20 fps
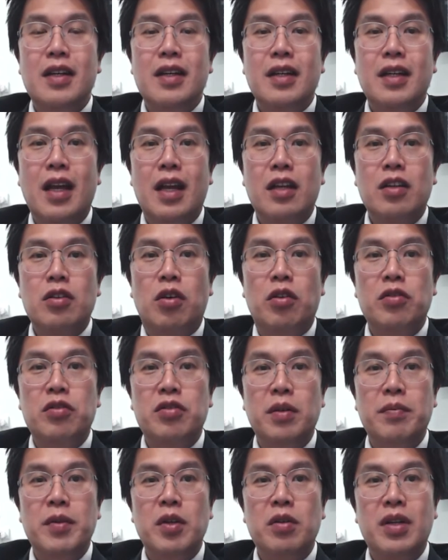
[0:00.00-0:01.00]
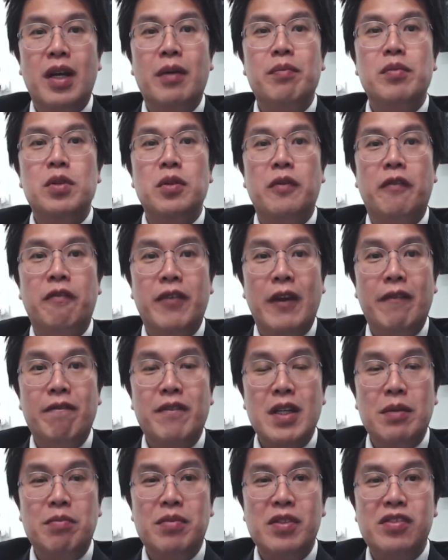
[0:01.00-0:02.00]
can contribute up to
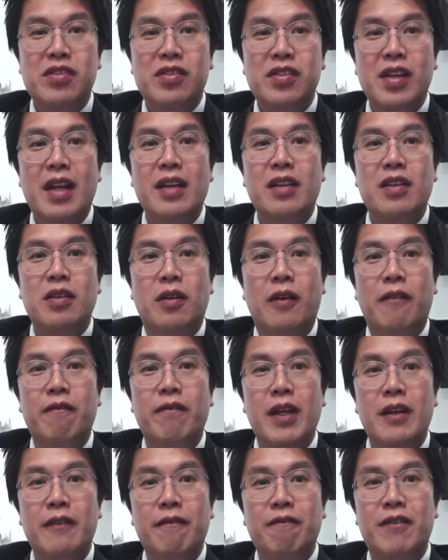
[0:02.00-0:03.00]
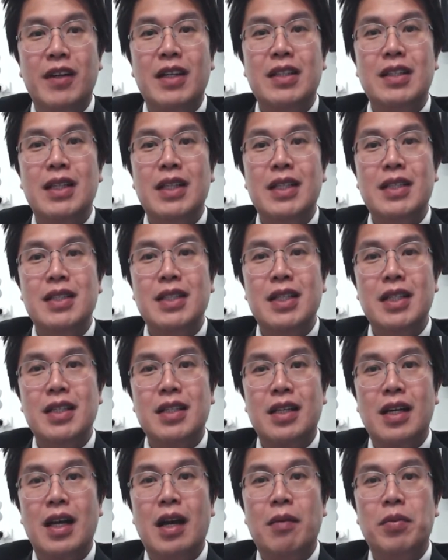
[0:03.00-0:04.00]
50% of infertility in
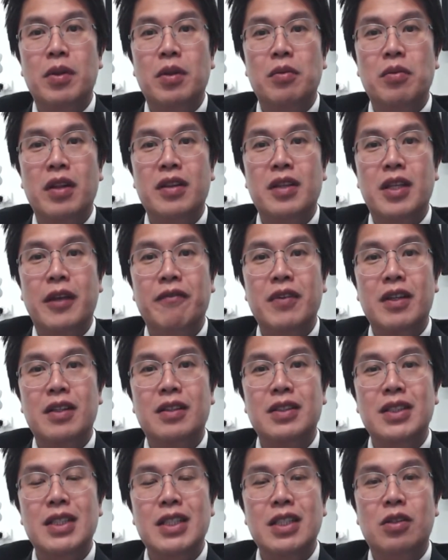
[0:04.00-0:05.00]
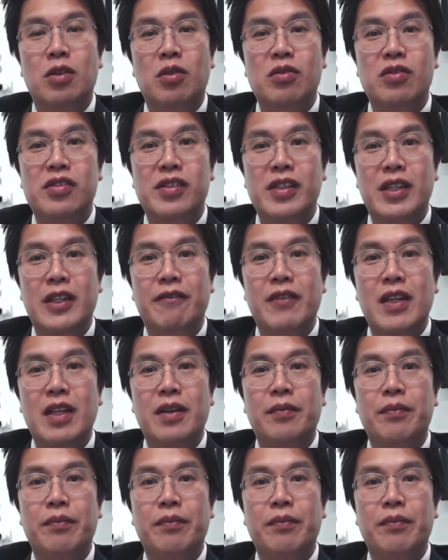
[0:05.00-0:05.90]
couples with difficulty conceiving.